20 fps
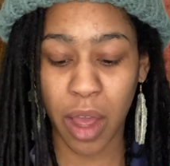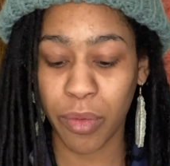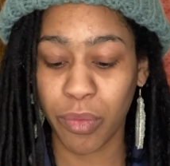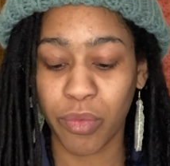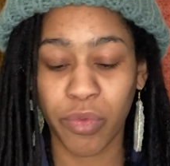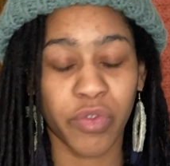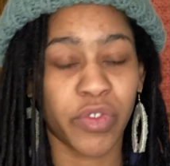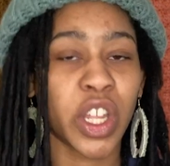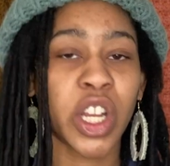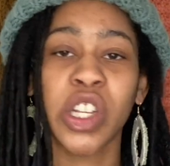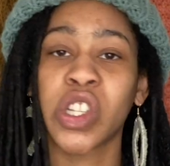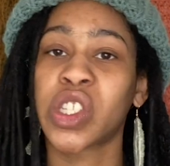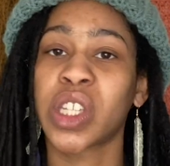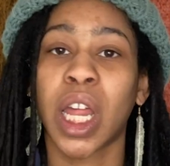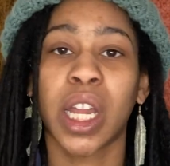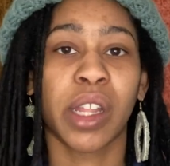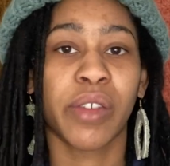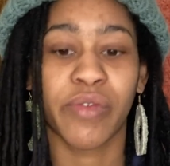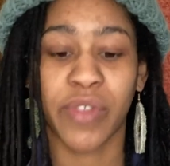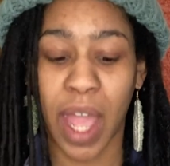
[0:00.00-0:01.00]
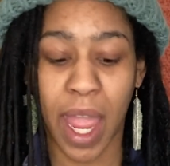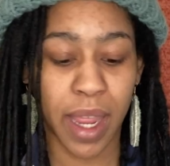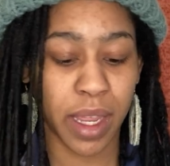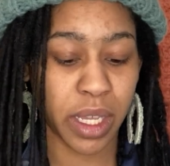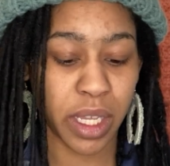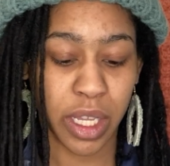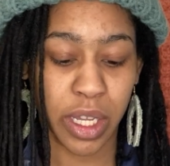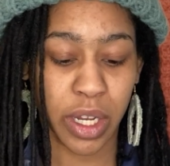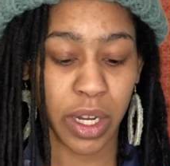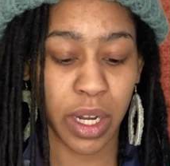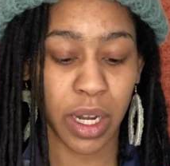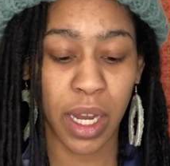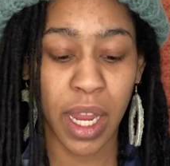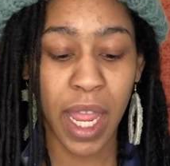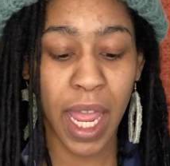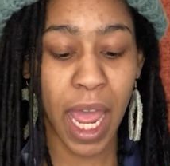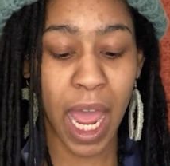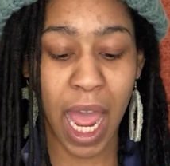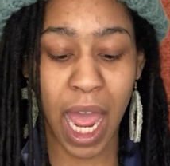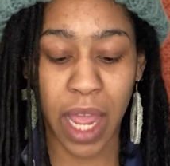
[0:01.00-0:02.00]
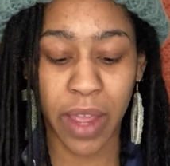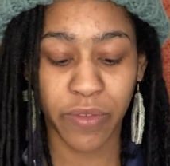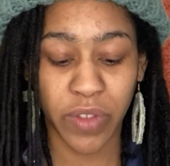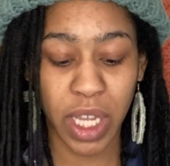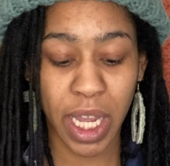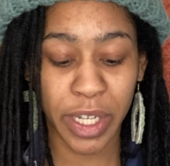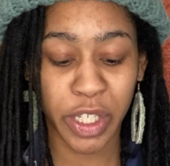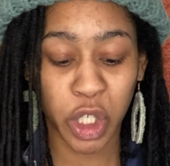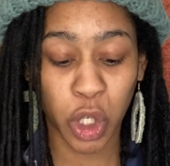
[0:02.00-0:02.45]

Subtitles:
There's none of that here. I've yet